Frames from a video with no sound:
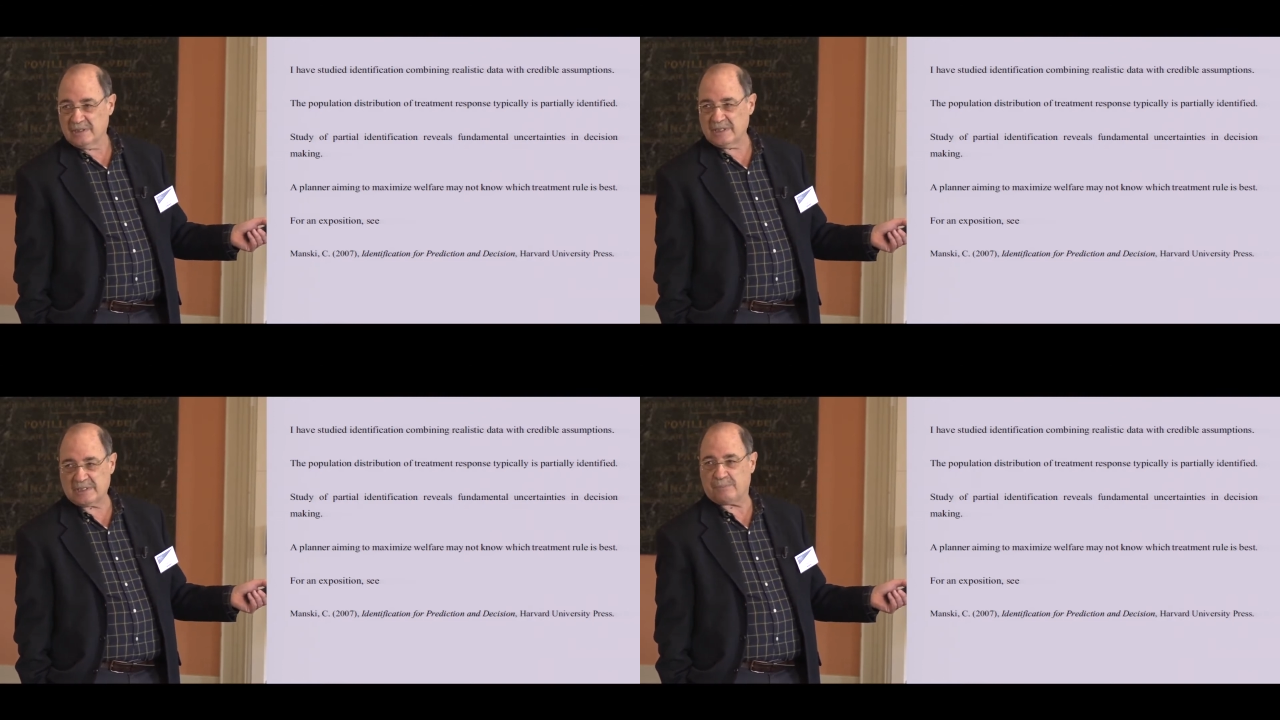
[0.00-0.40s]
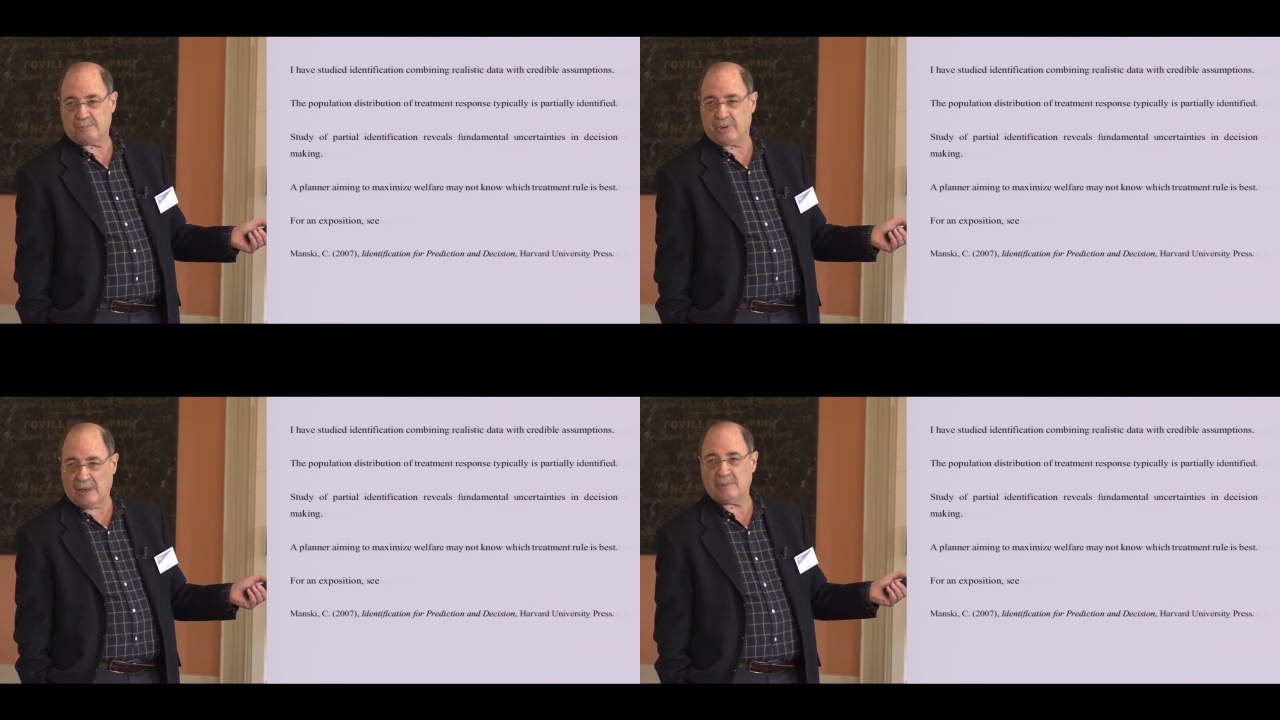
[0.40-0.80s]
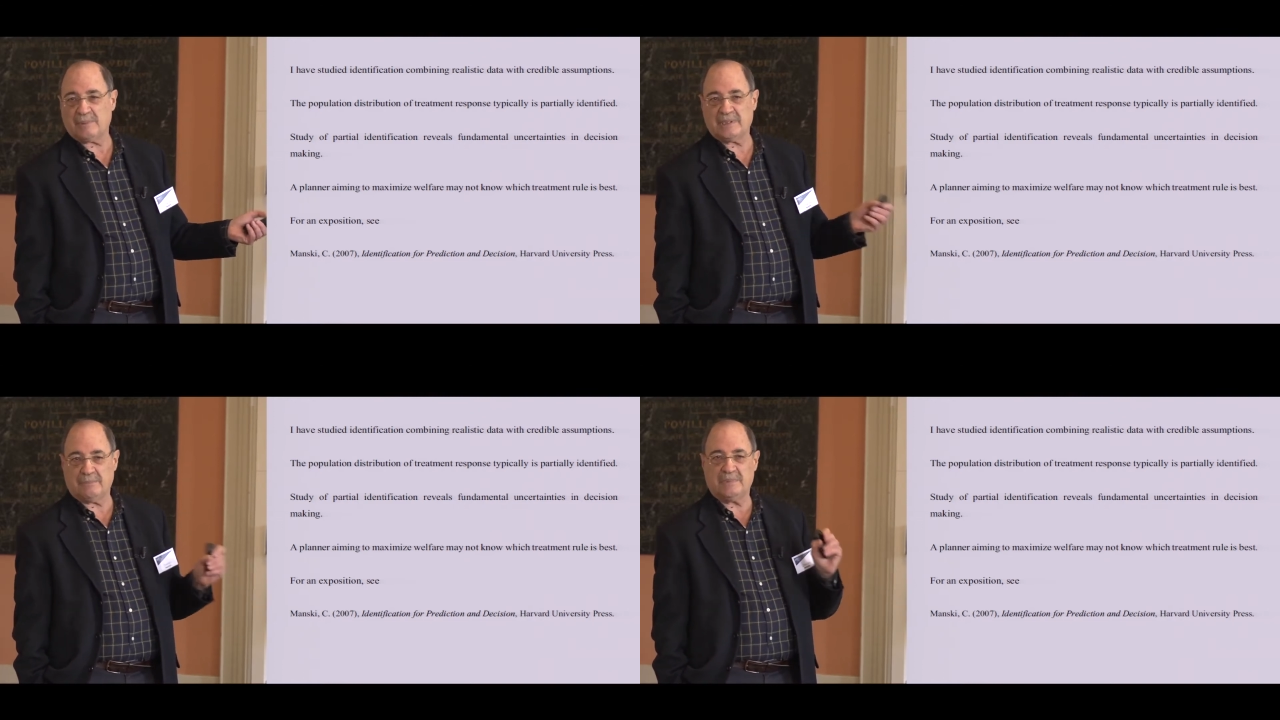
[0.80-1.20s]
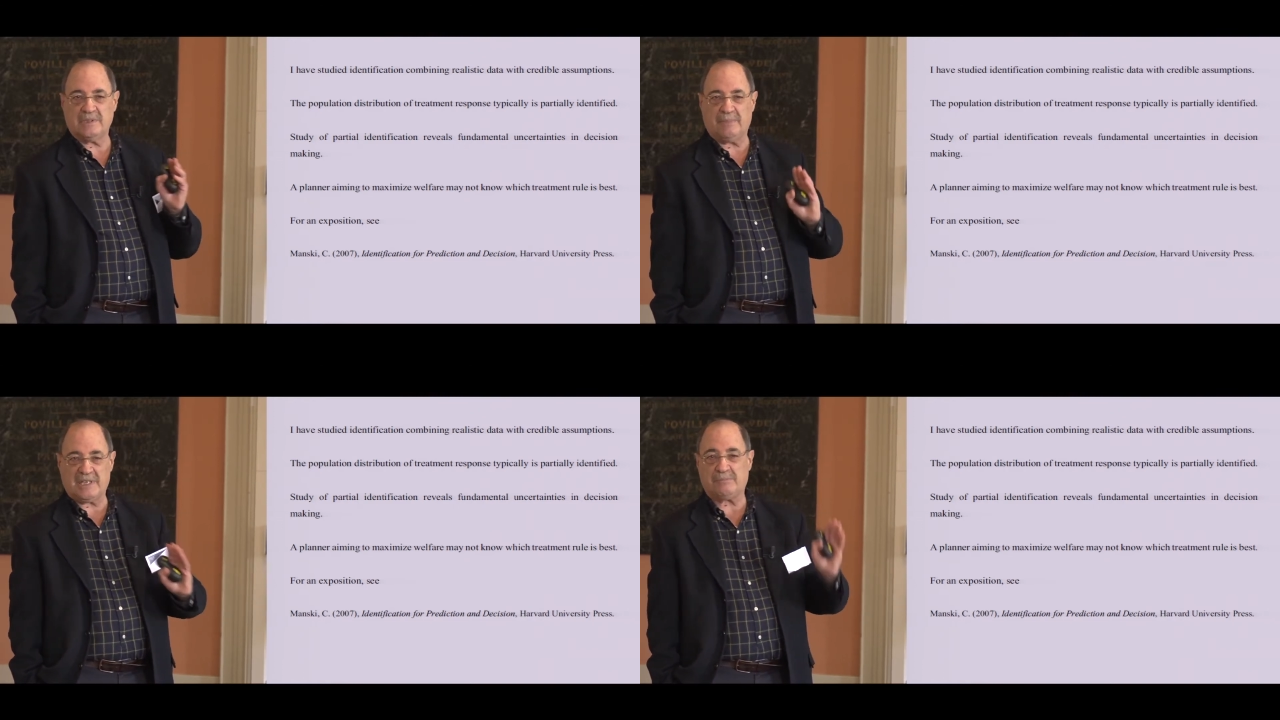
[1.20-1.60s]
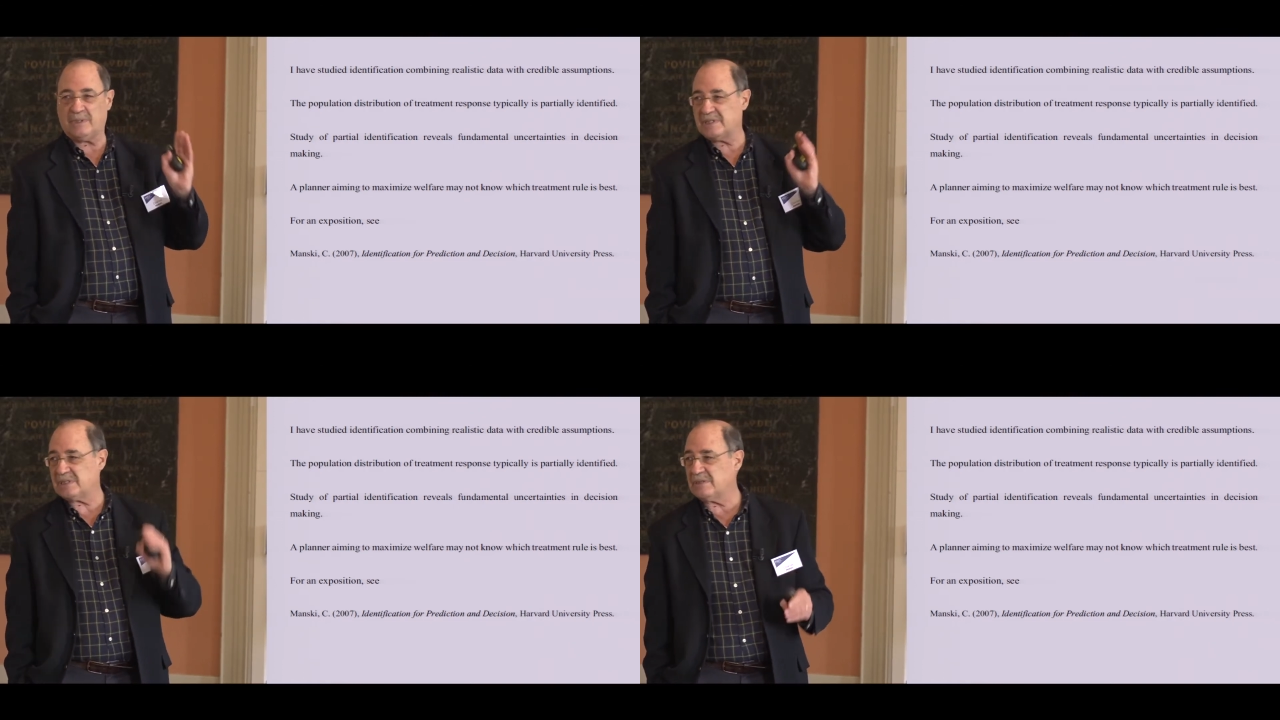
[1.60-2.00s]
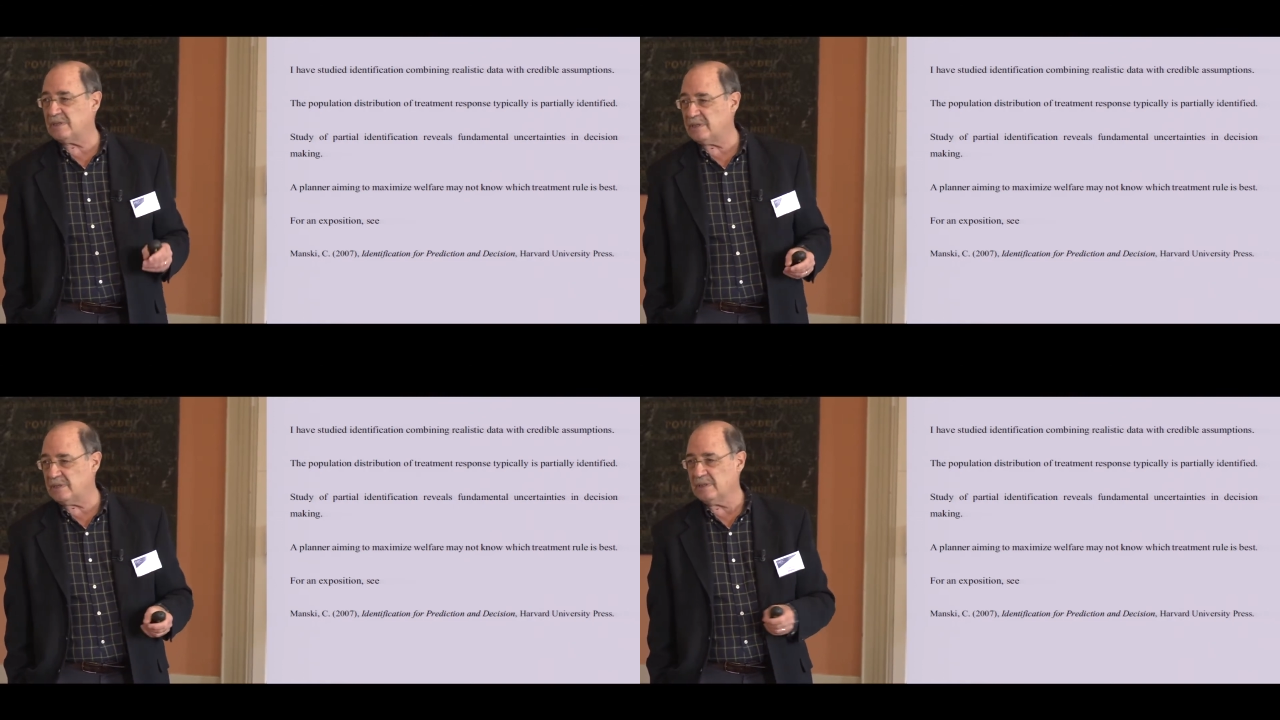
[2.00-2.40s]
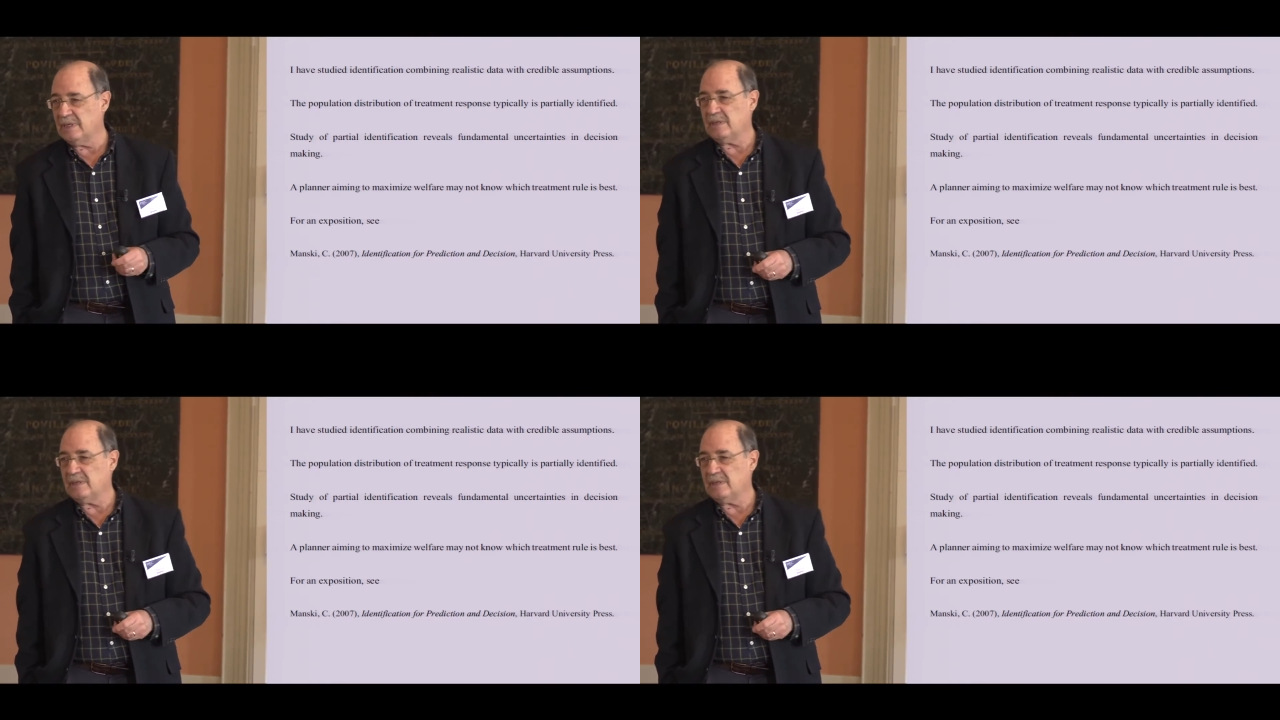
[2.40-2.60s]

That's probably the best place, to